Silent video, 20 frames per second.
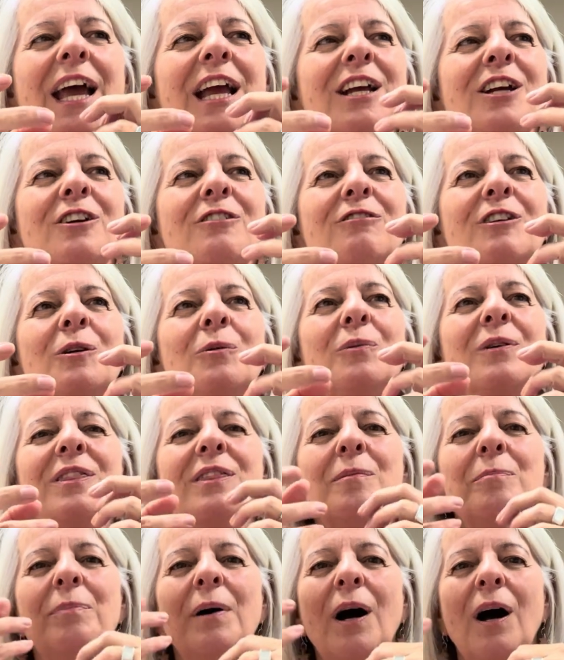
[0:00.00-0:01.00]
angry with
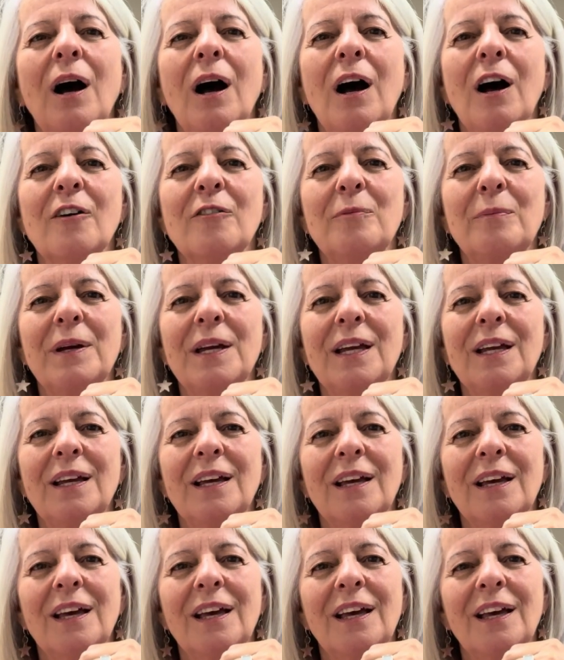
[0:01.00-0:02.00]
the part of me
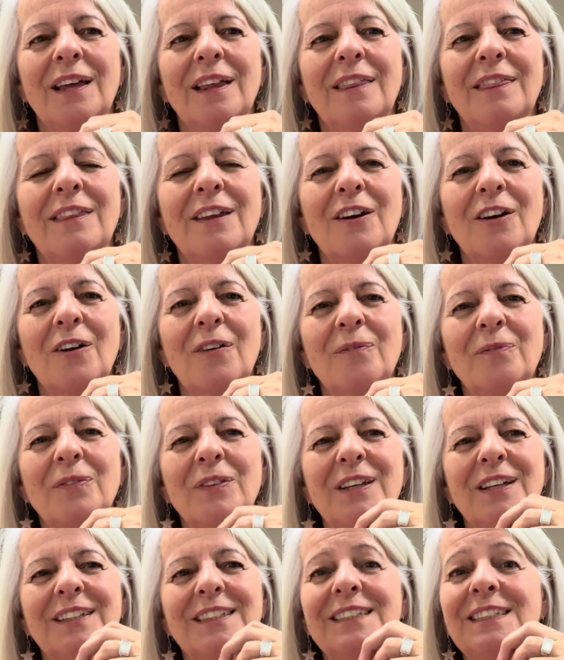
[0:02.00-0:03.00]
that
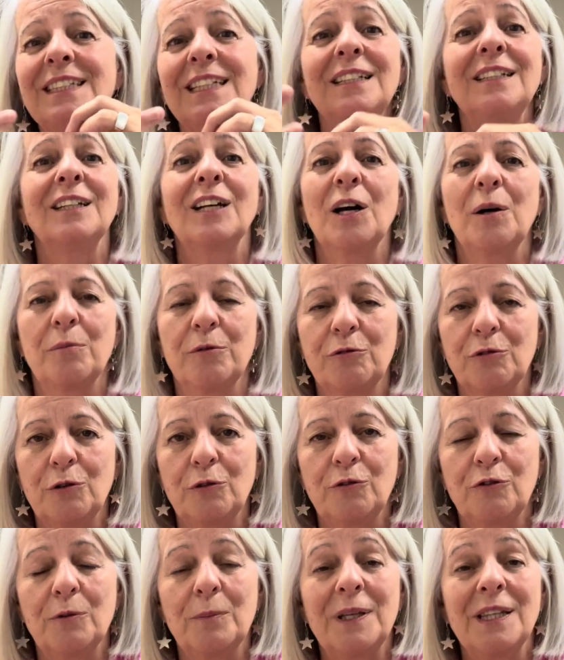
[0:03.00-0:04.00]
didn't come through
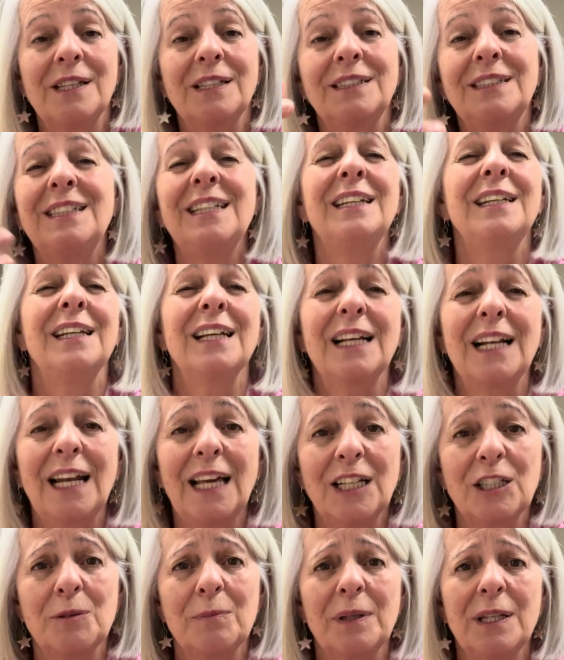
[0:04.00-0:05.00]
for me, that did
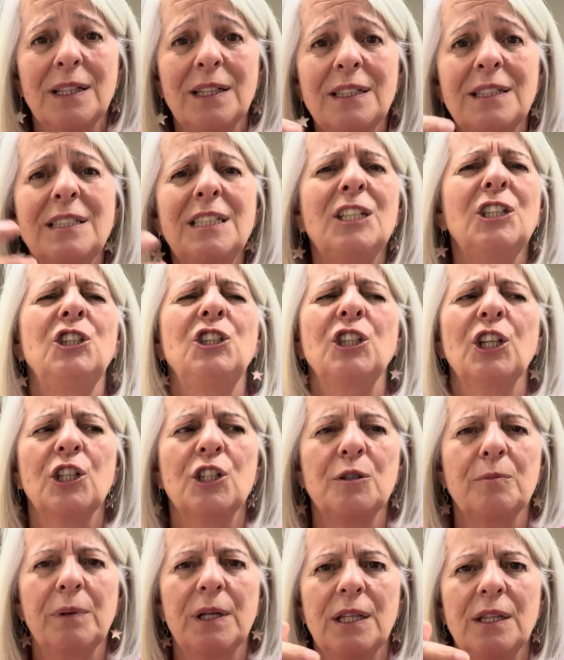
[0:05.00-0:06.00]
neglect me, that did
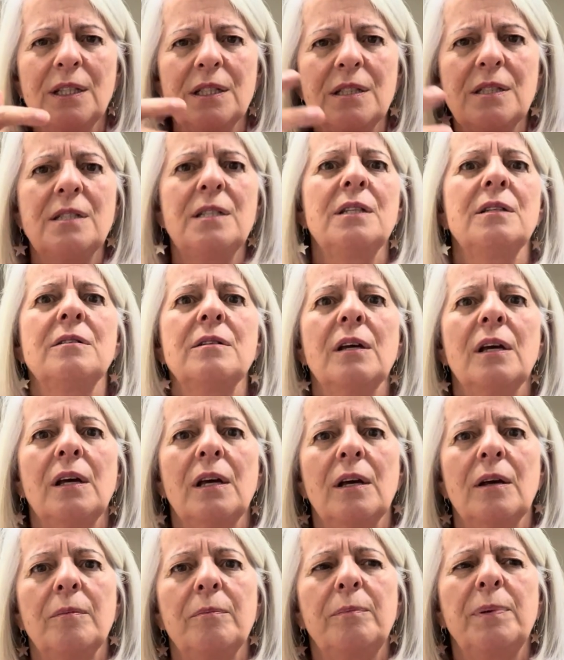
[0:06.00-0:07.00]
judge me, that did
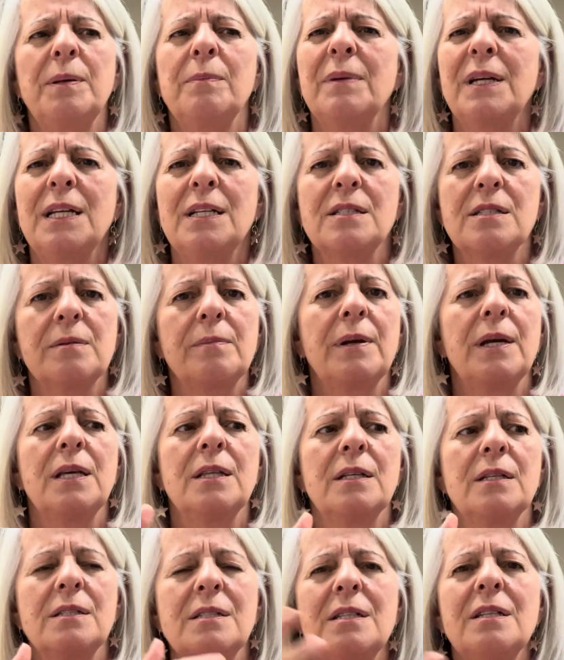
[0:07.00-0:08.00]
be mean to me,
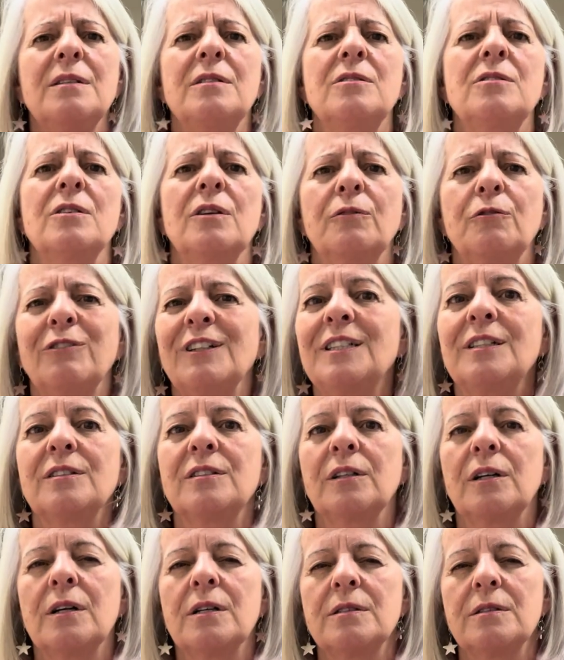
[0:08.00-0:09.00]
that did sort of
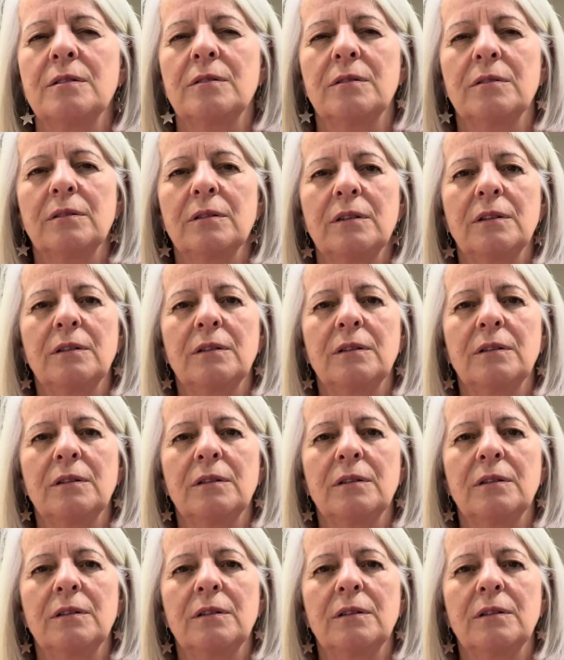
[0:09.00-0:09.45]
criticise, and